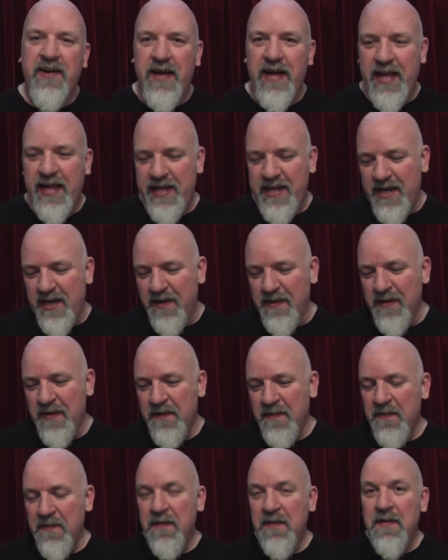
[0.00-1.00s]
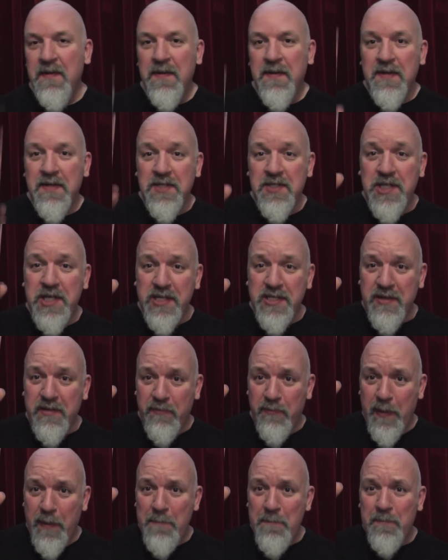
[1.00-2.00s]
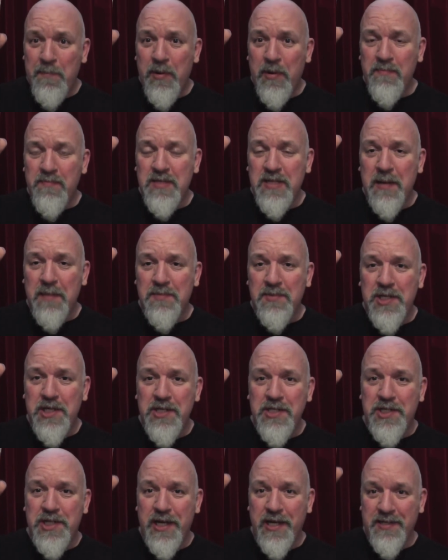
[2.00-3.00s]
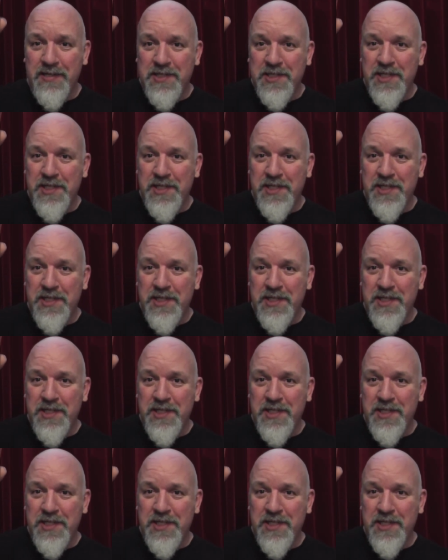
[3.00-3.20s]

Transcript: like that, you know. Cheers, everyone. Bottoms up, chin chin.